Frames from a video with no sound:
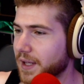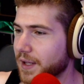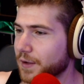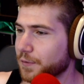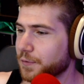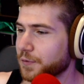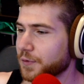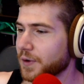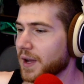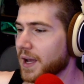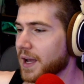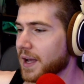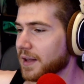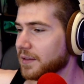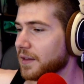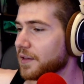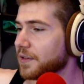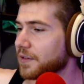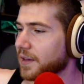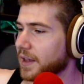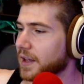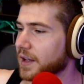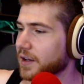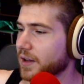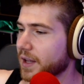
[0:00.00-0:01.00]
if
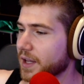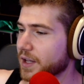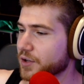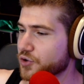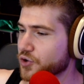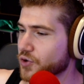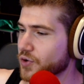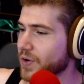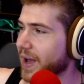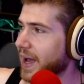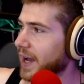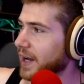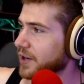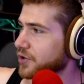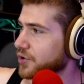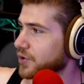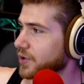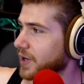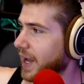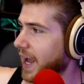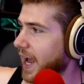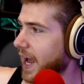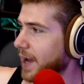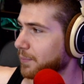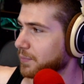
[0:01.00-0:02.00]
this issue
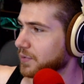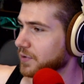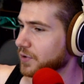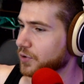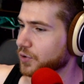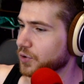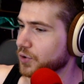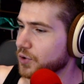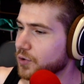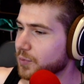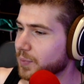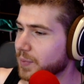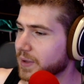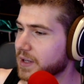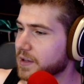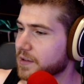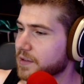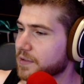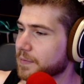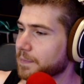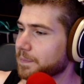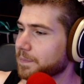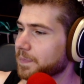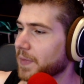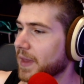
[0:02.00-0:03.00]
actually happened to you
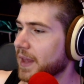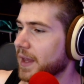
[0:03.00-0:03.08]
because